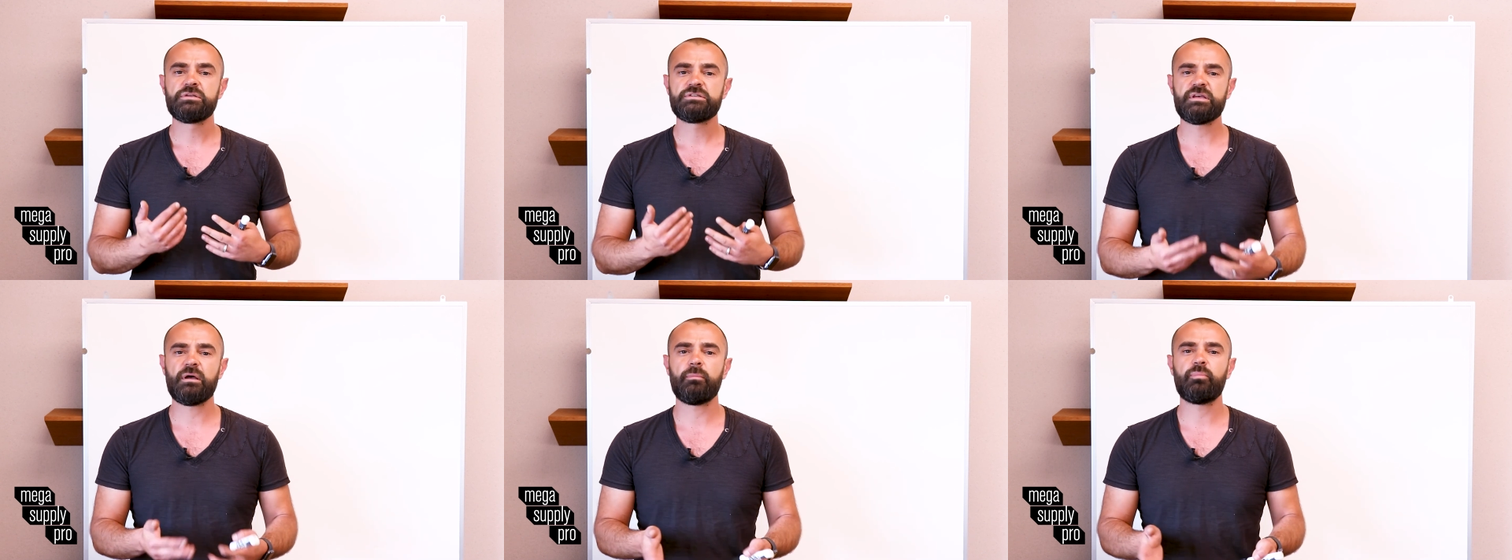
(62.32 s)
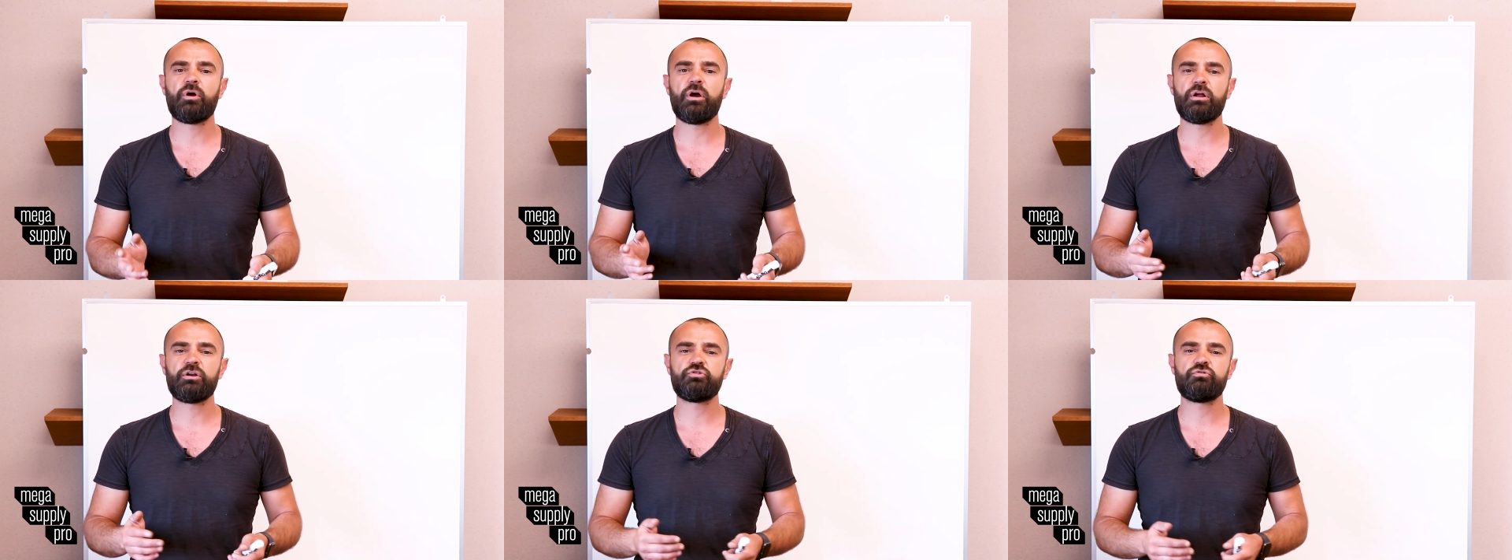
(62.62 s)

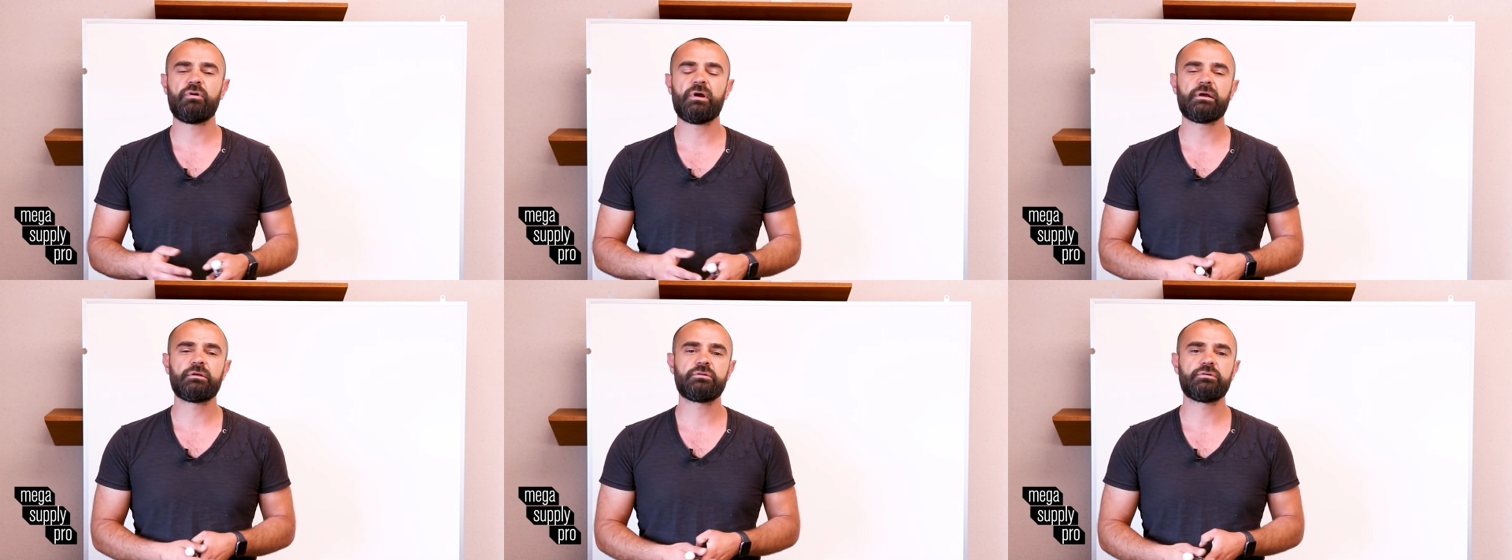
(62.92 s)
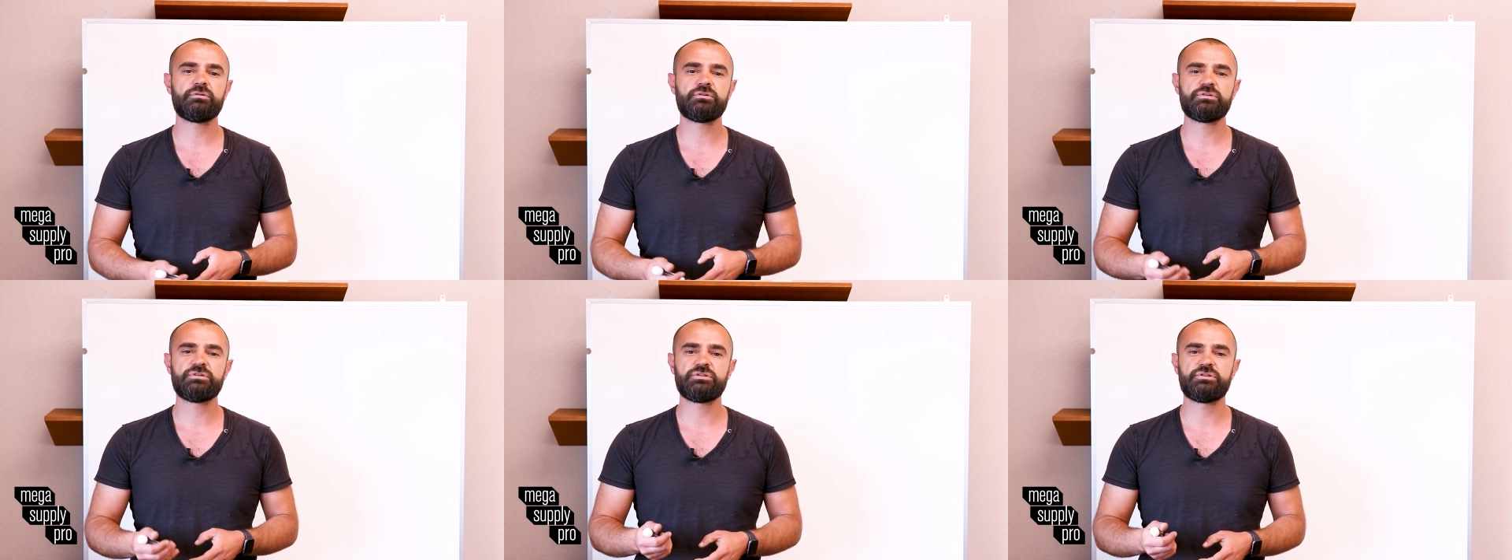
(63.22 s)

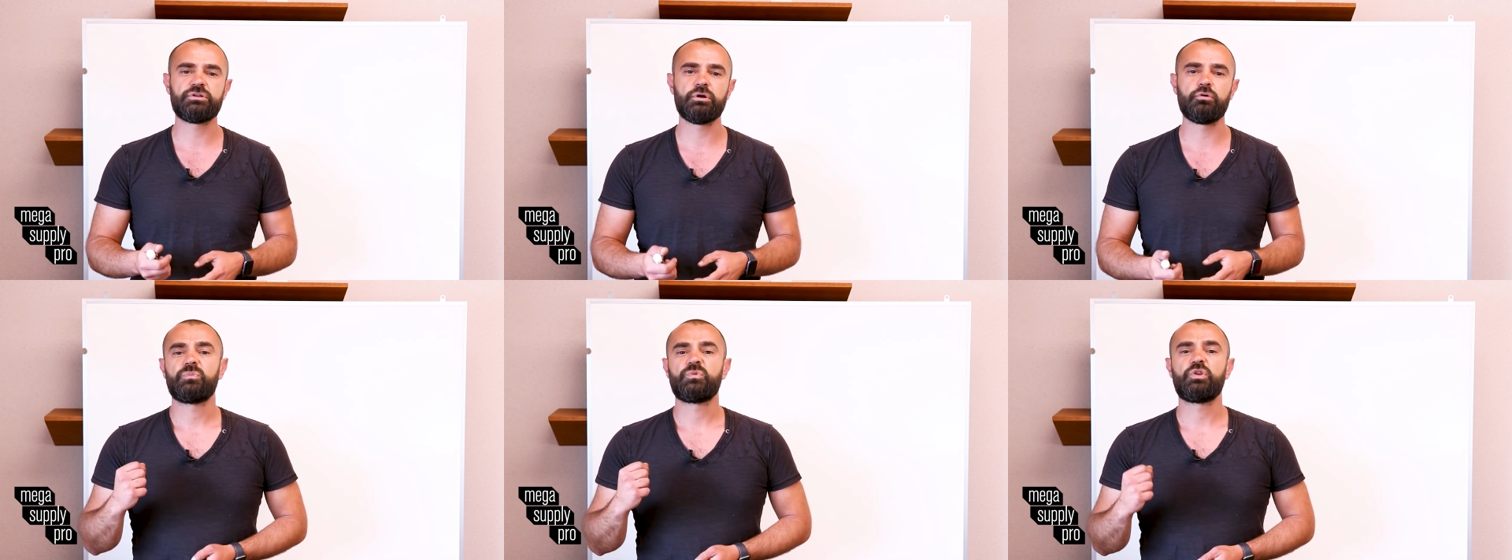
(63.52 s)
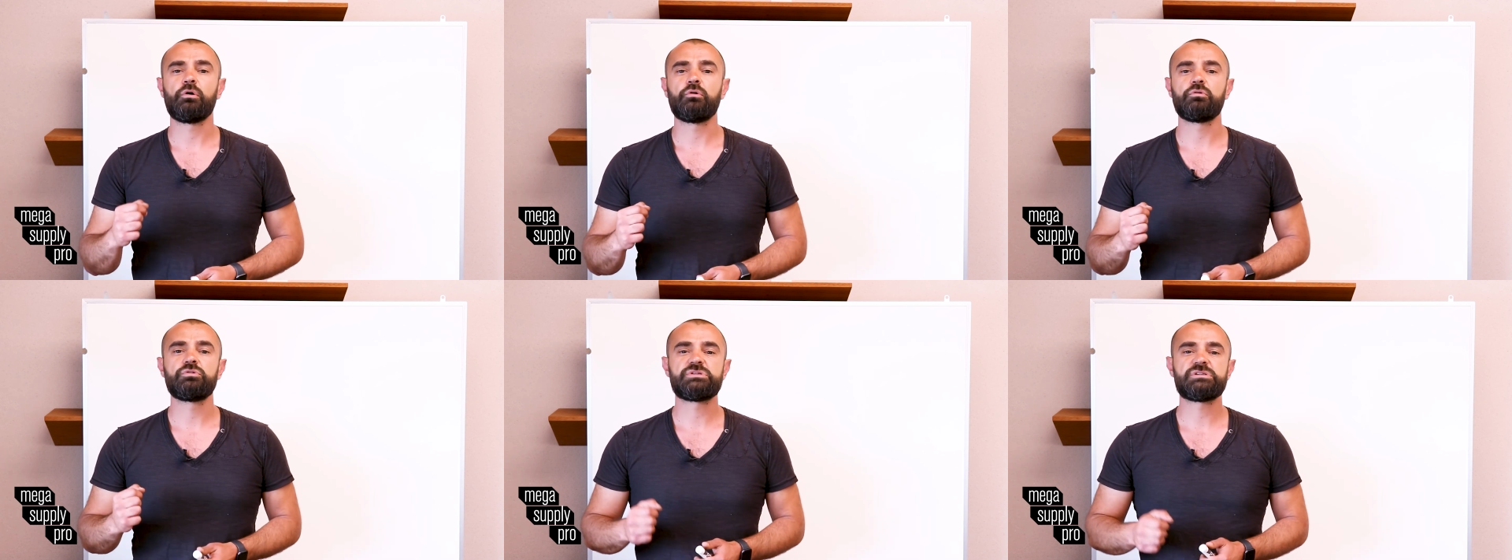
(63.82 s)
subcontractors.
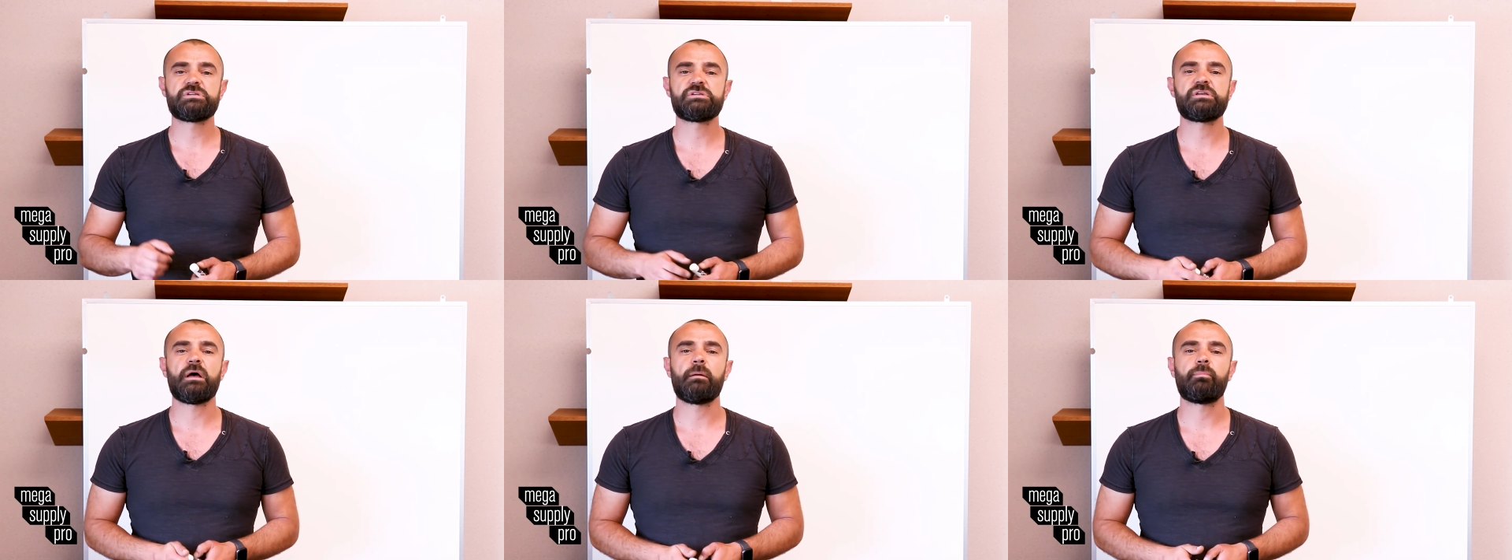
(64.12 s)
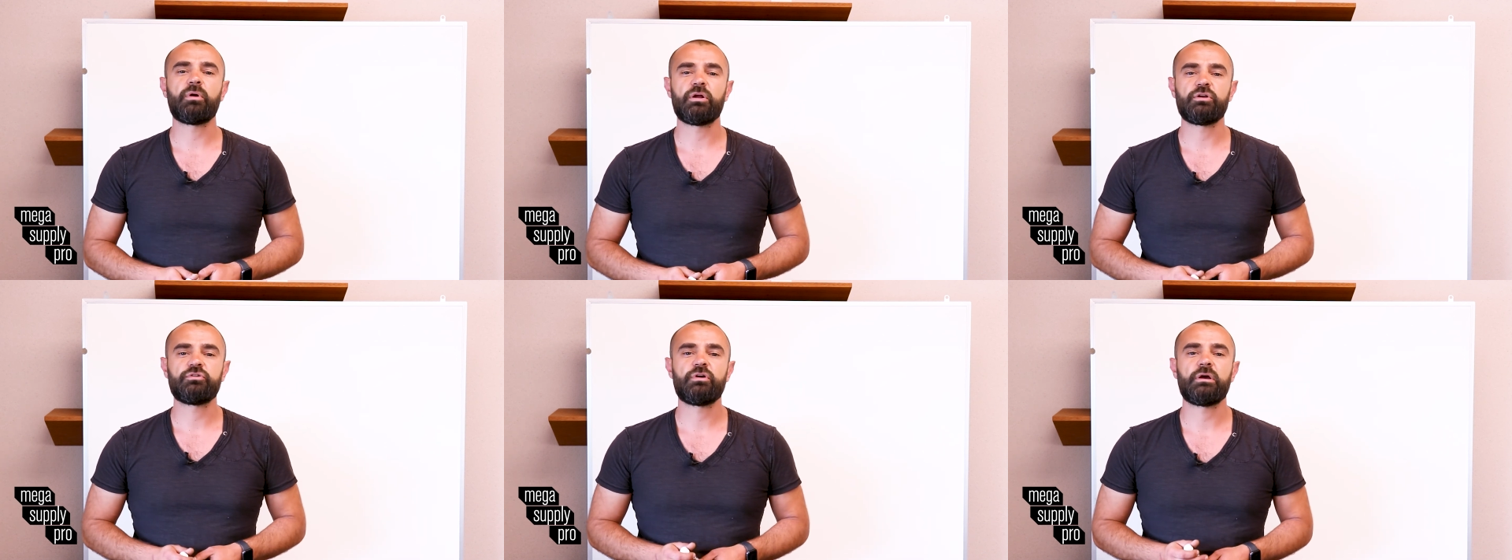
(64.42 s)
Those
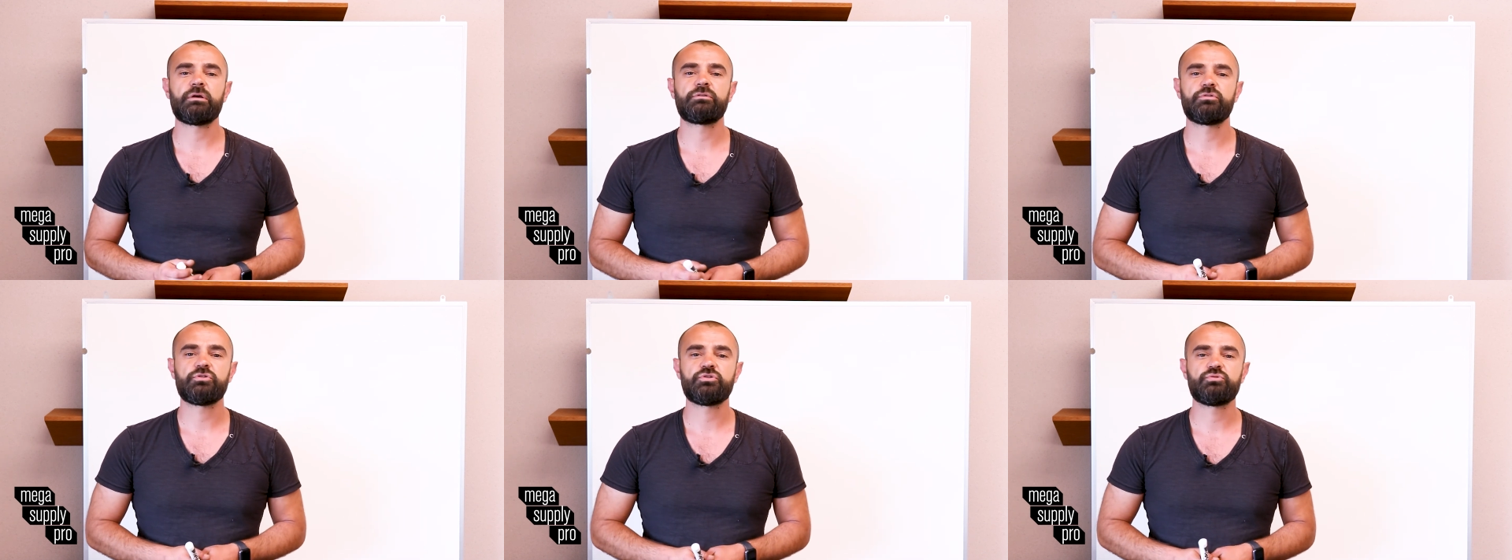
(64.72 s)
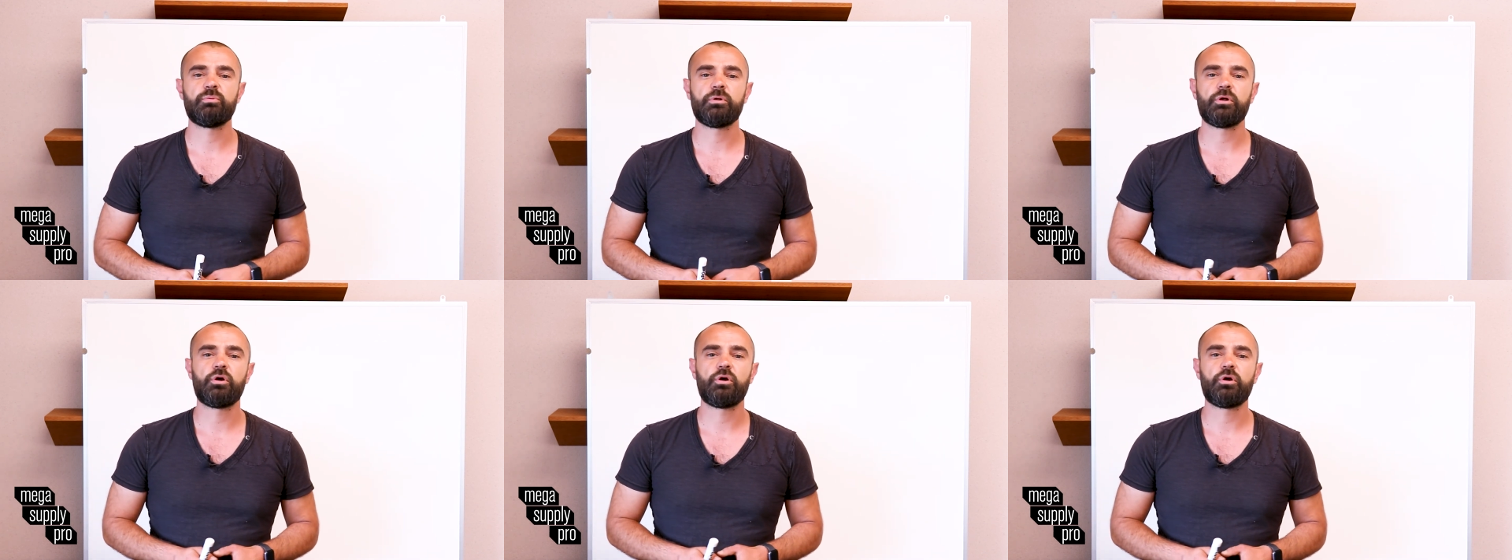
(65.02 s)
subcontractors